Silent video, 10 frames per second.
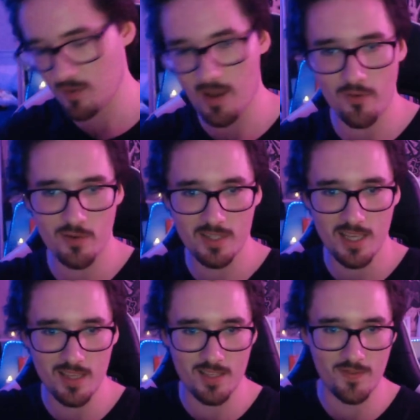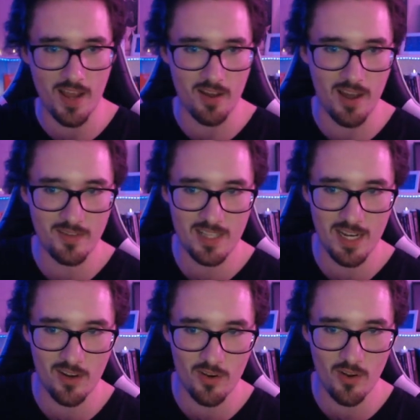already seen this fan art. I've seen
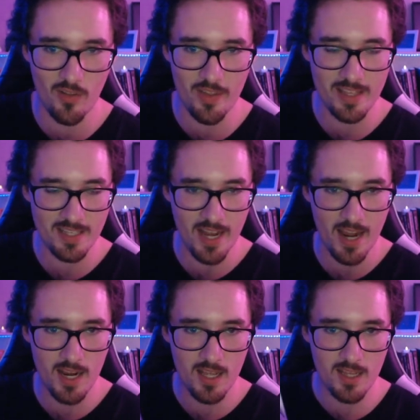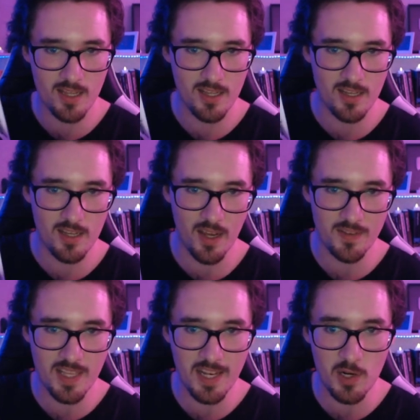it on the internet. I've
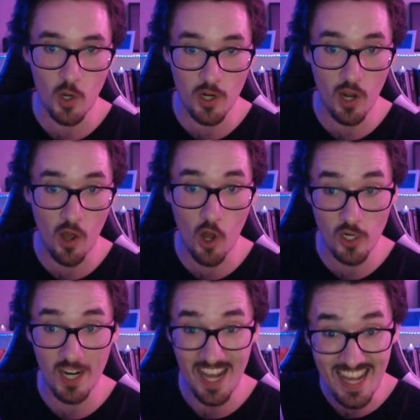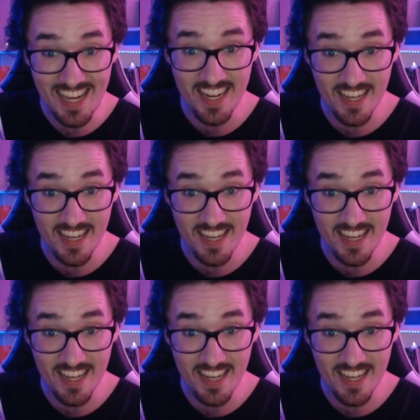seen it online,